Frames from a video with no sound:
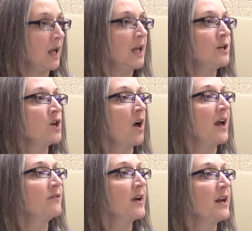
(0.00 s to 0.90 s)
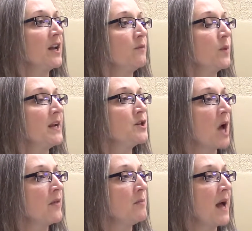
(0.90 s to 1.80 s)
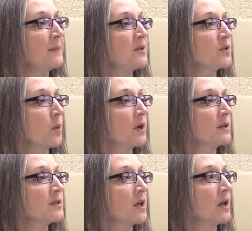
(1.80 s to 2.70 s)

John, ever read John the Baptist's words?